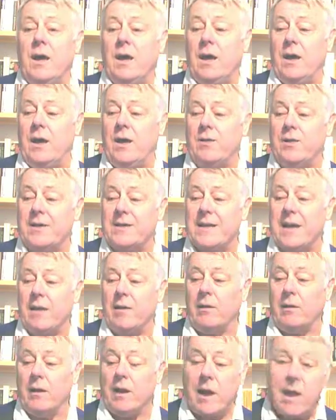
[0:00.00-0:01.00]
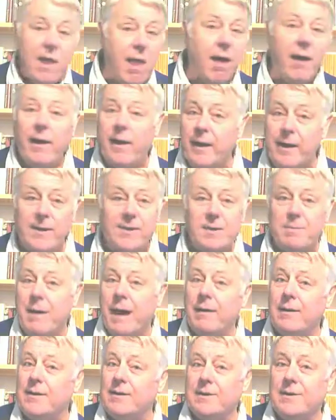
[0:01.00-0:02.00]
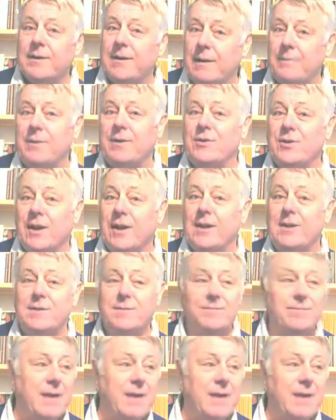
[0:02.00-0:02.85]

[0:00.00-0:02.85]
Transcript: that tell lies about keeping chickens,